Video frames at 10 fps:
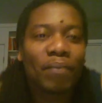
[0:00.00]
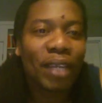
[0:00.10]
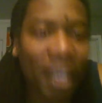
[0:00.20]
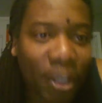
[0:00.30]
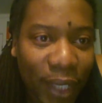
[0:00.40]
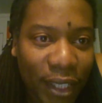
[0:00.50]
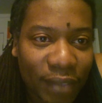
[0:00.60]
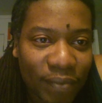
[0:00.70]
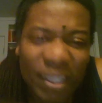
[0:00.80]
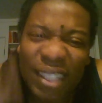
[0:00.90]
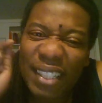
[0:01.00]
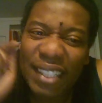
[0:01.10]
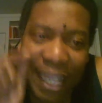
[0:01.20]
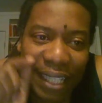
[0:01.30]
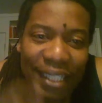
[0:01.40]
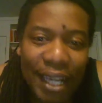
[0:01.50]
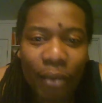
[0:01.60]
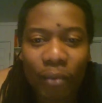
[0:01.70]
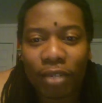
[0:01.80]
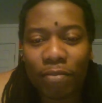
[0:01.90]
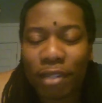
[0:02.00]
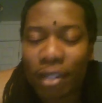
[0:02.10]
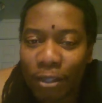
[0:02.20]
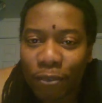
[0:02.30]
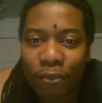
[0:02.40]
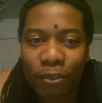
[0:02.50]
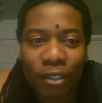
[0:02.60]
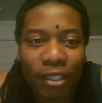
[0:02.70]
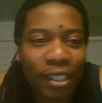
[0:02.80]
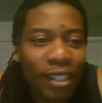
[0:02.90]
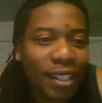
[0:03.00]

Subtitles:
Anyway, that's not what I'm here for.